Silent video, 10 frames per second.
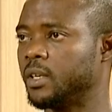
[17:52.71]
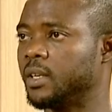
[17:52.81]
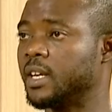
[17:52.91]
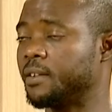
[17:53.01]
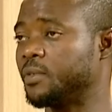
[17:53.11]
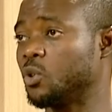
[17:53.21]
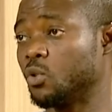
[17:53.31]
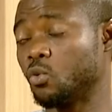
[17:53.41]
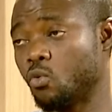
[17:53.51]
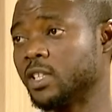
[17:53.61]
nerve, you know,
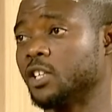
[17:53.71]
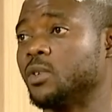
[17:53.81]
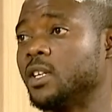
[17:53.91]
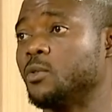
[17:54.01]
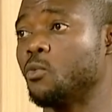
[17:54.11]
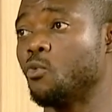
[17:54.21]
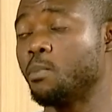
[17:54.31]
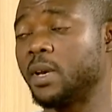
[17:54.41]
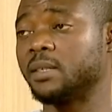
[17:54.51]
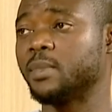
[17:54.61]
what actually
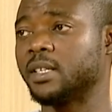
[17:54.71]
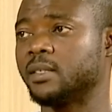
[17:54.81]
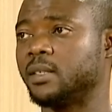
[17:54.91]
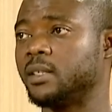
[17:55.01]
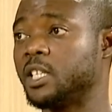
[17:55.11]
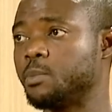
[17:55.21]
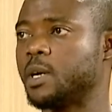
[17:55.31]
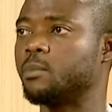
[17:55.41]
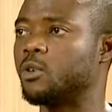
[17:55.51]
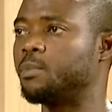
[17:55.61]
makes the deeper
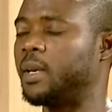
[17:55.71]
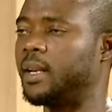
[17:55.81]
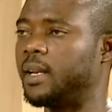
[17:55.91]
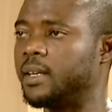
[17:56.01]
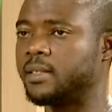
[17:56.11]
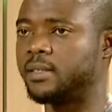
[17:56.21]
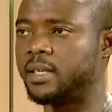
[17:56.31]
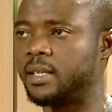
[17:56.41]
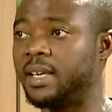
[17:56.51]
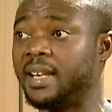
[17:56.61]
burn painless is
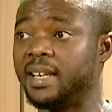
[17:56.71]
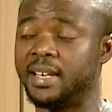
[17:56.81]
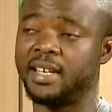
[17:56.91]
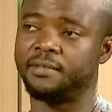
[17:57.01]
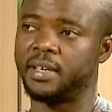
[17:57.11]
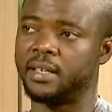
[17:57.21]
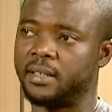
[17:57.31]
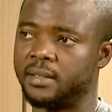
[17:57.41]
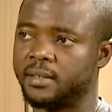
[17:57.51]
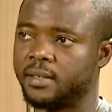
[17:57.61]
that the nerve
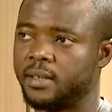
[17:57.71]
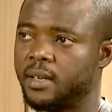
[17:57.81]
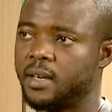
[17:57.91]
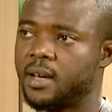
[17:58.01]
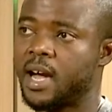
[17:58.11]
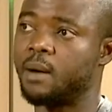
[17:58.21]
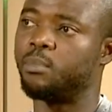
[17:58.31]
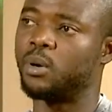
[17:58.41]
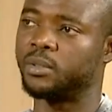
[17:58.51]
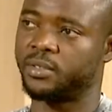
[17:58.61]
endings are
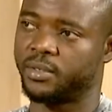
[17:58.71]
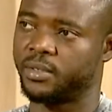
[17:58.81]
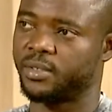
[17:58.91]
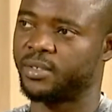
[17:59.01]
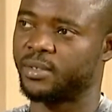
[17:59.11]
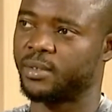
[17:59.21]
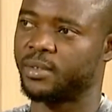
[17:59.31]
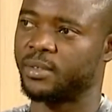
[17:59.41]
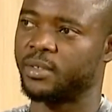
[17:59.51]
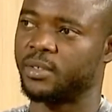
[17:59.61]
burnt.
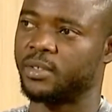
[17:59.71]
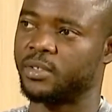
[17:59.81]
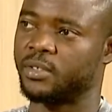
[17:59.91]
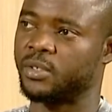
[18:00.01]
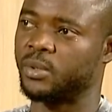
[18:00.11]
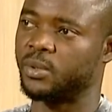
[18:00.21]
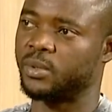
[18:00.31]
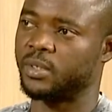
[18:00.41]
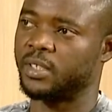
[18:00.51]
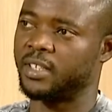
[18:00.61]
So
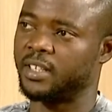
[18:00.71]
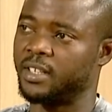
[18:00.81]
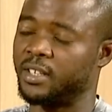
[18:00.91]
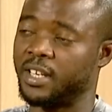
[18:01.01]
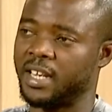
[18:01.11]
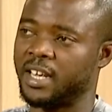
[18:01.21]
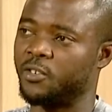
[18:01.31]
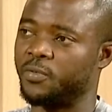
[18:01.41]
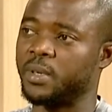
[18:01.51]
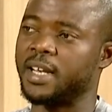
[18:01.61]
you get to
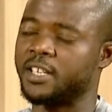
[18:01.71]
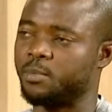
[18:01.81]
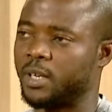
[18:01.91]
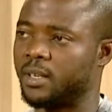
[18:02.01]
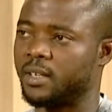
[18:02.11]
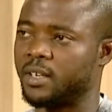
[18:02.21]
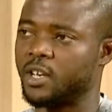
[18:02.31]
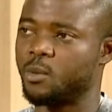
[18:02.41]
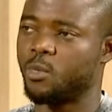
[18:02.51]
feel less pain. But